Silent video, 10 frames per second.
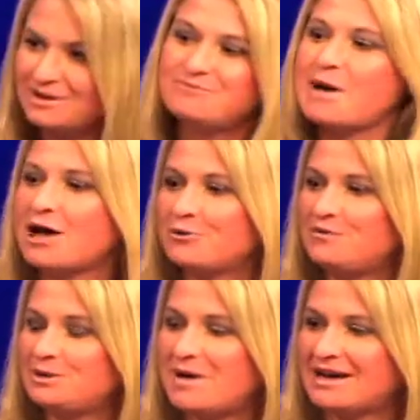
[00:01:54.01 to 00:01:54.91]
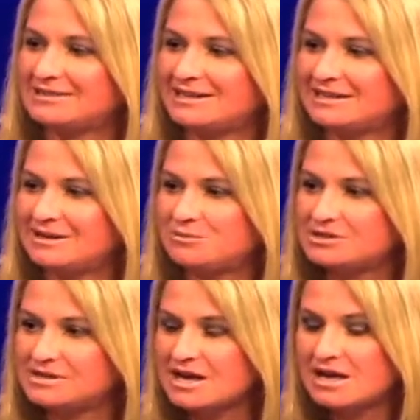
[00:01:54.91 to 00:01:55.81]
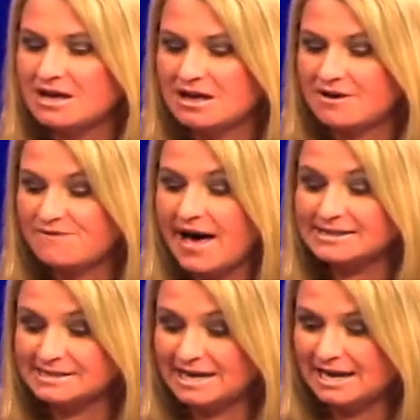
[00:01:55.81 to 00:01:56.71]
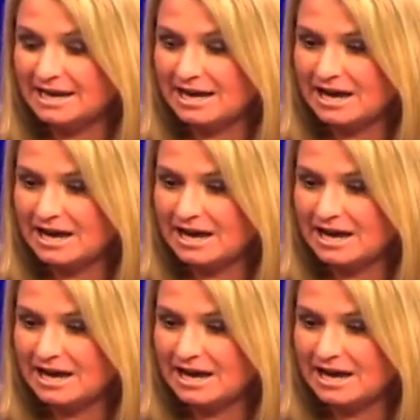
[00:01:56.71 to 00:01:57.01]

biofeedback done, and it was fascinating.